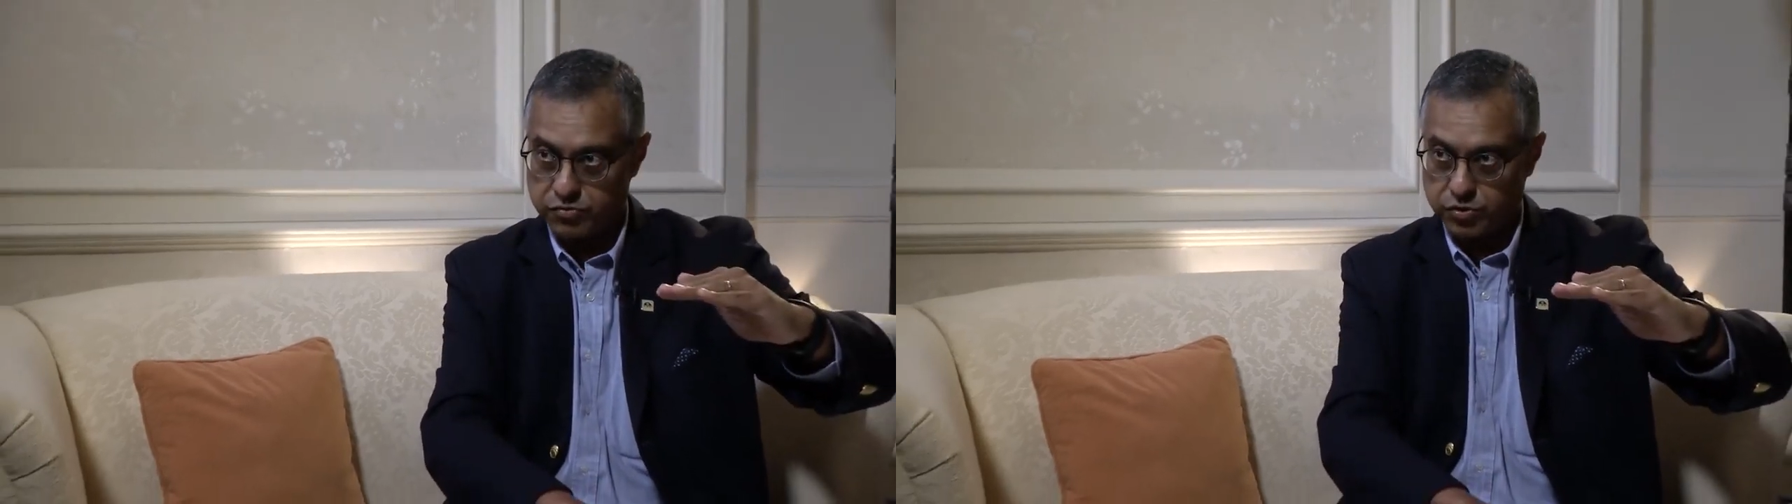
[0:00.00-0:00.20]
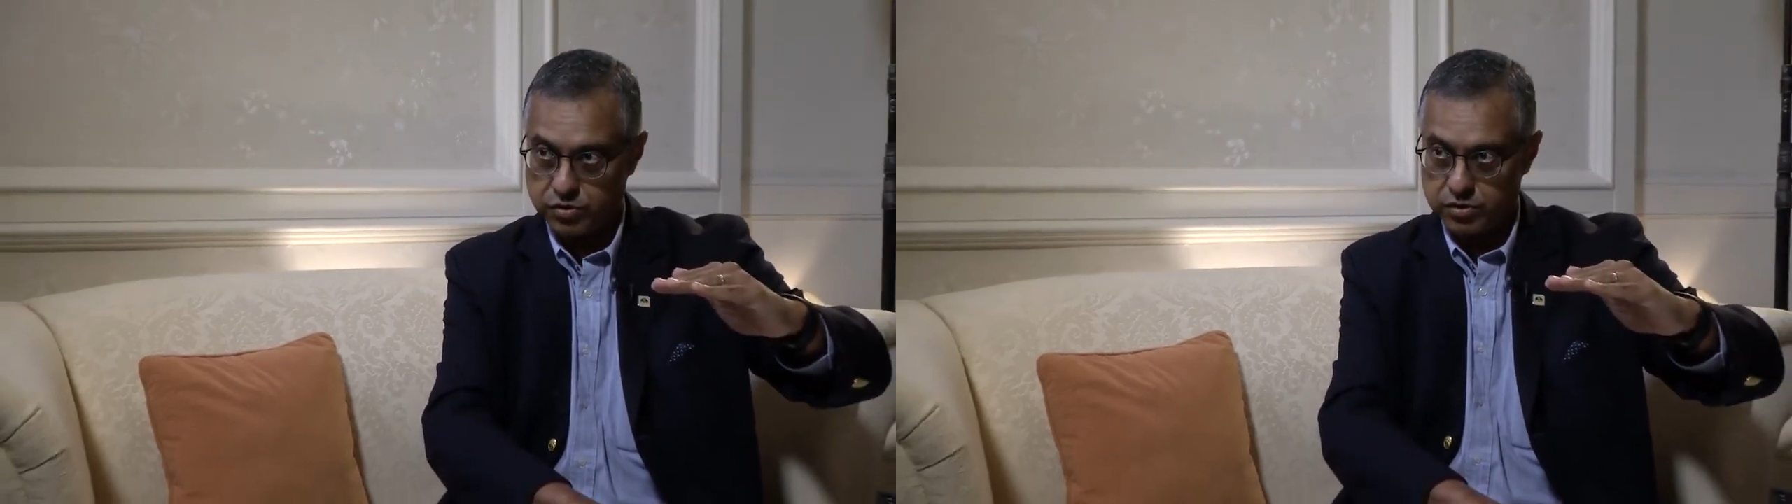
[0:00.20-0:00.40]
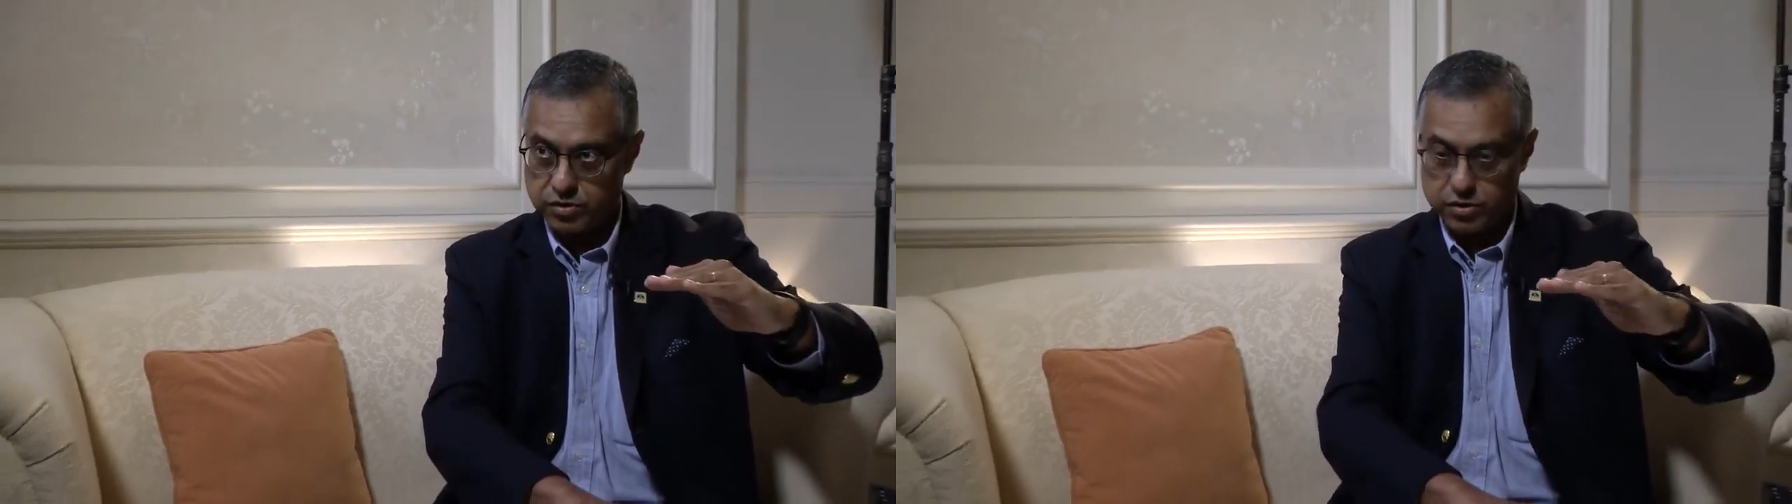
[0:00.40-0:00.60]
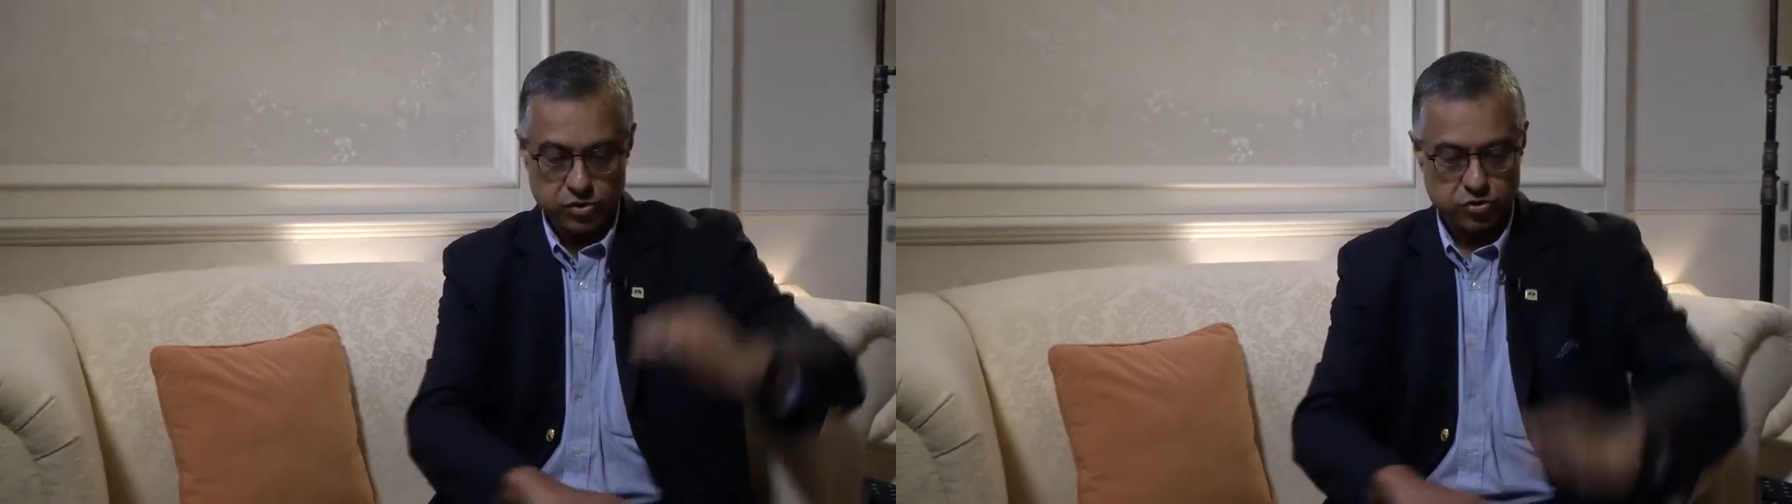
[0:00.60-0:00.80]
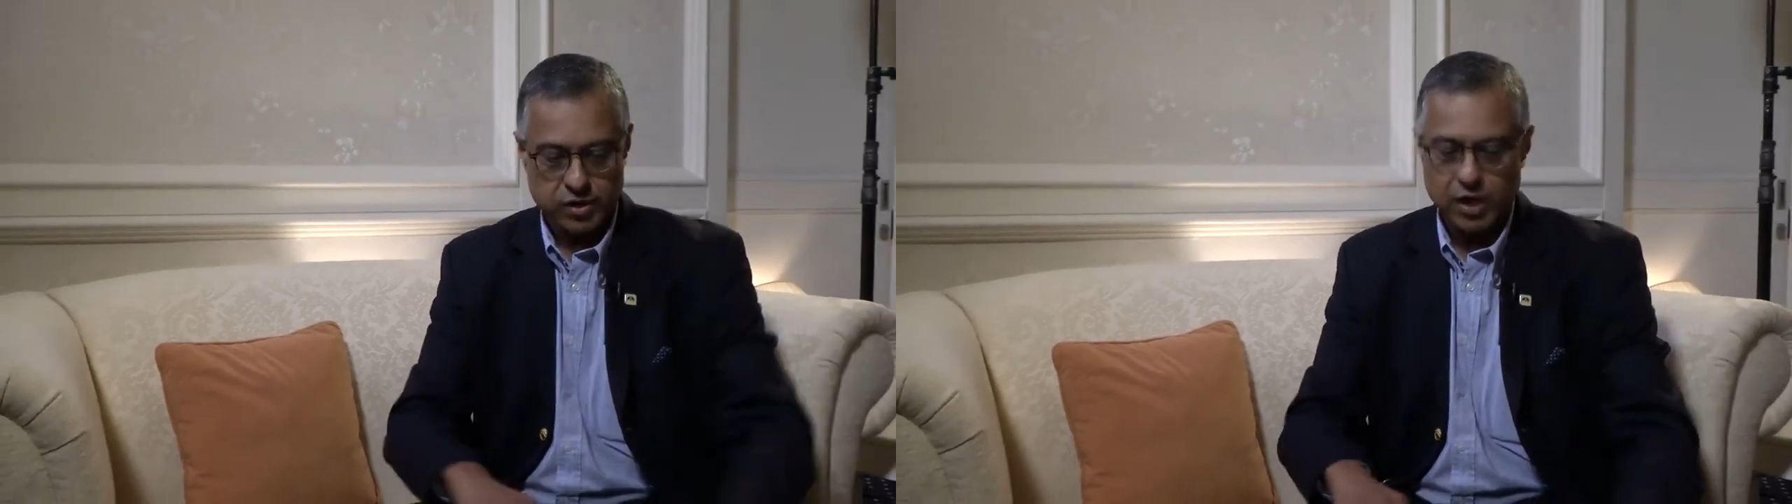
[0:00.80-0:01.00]
full
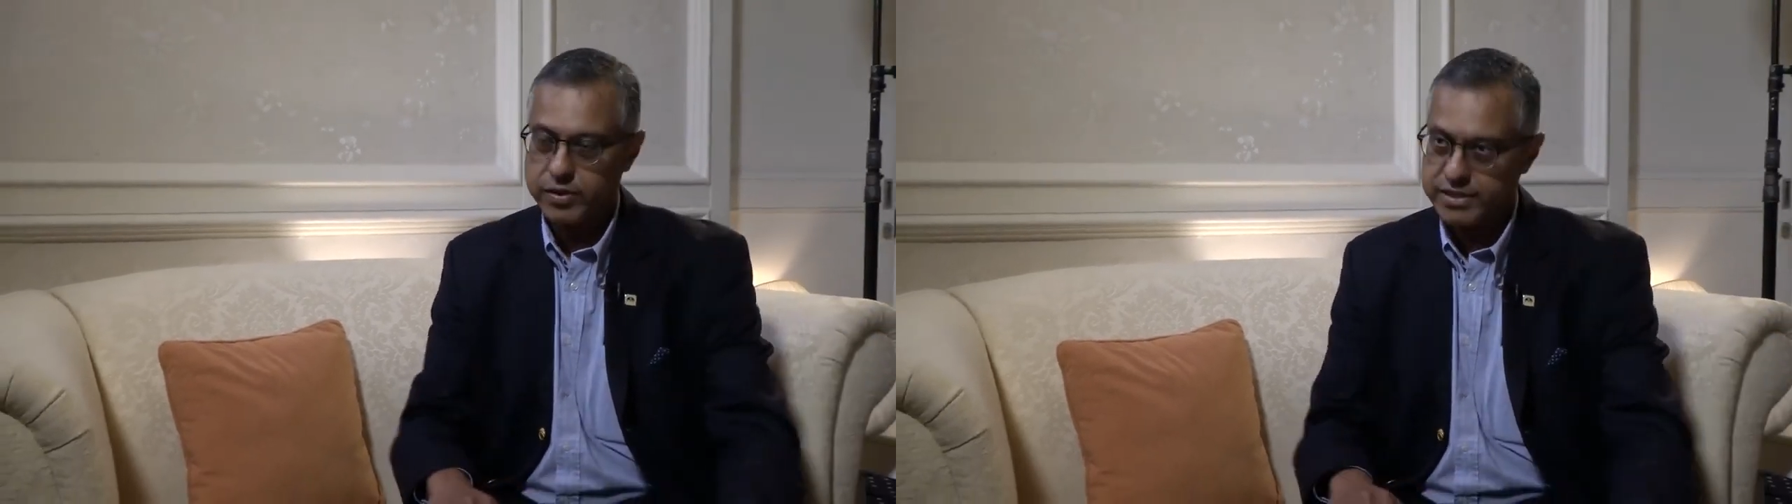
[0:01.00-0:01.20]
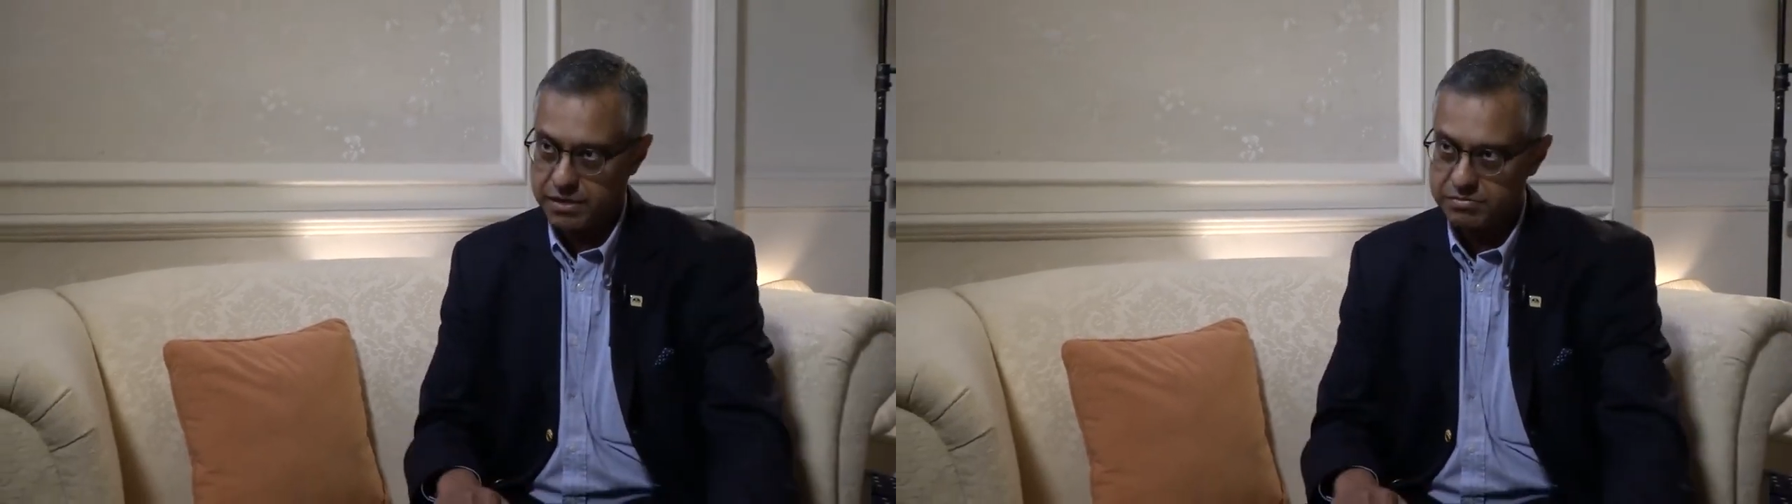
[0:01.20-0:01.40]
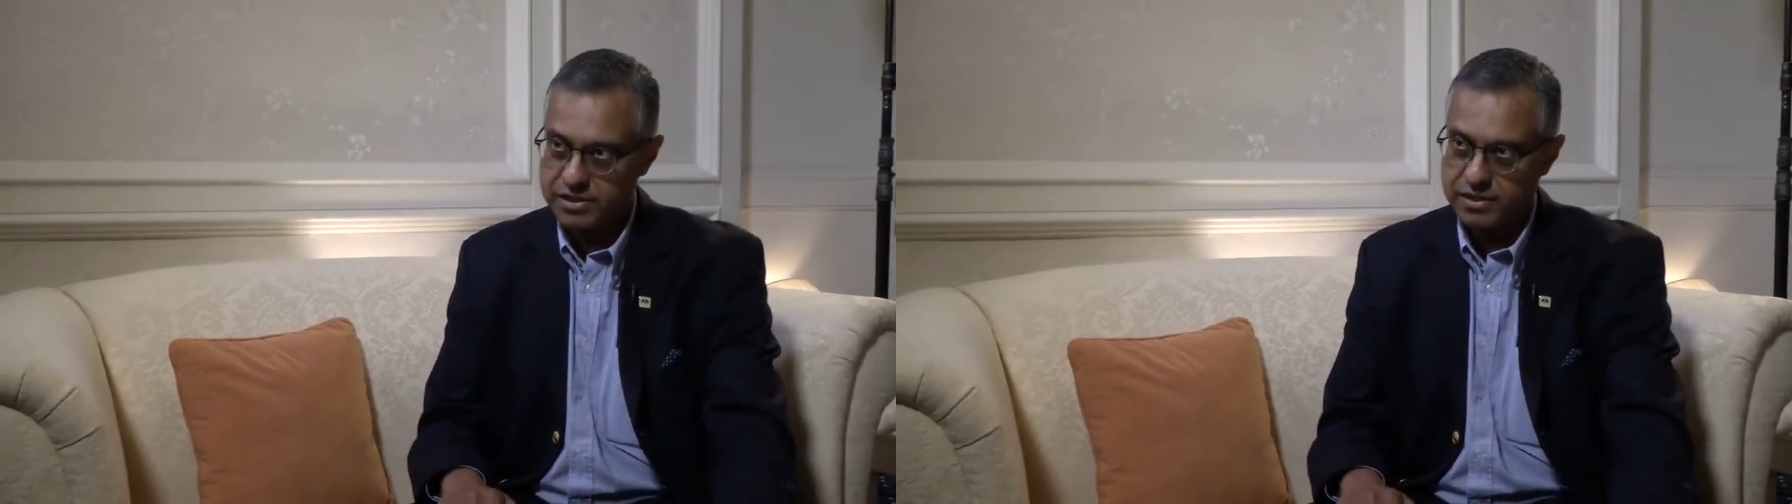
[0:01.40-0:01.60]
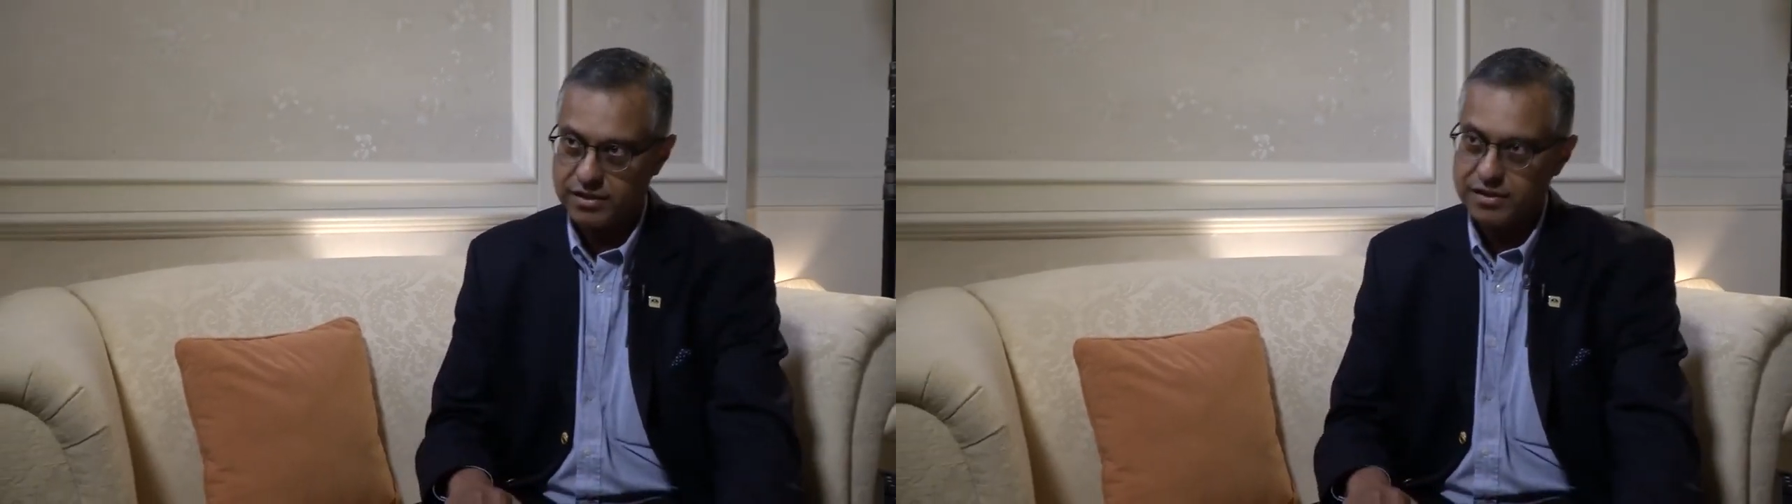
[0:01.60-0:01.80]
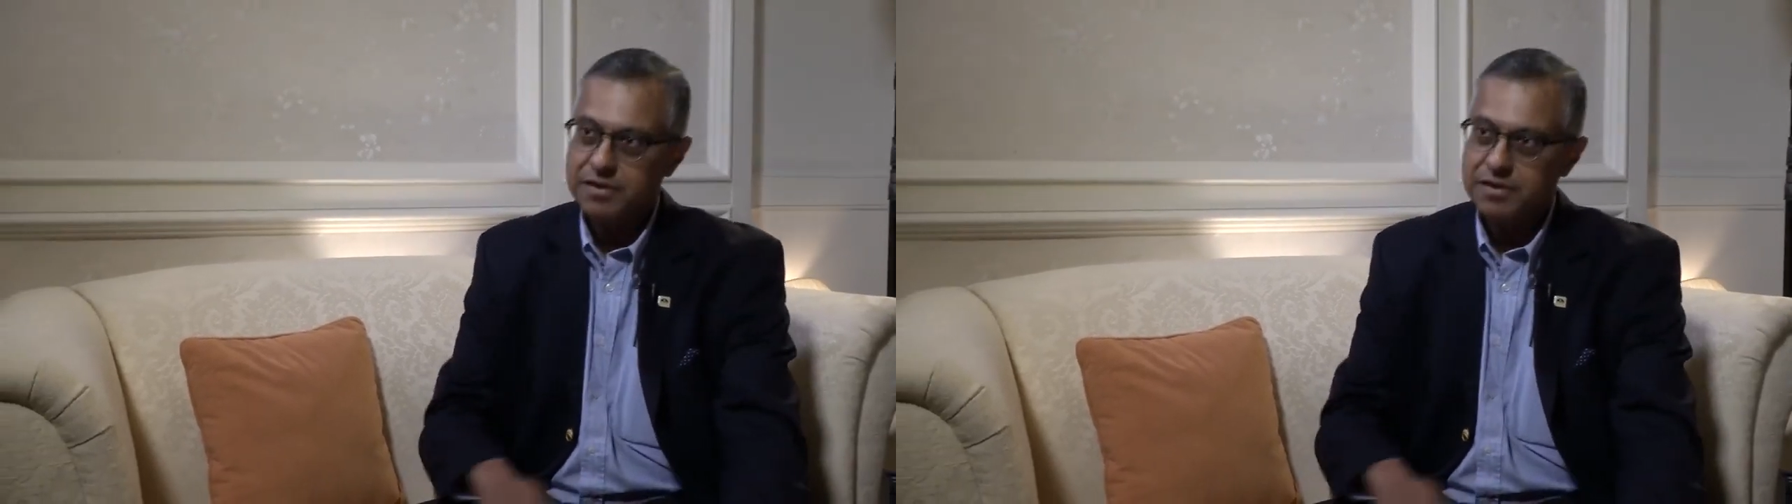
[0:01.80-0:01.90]
to now it's empty.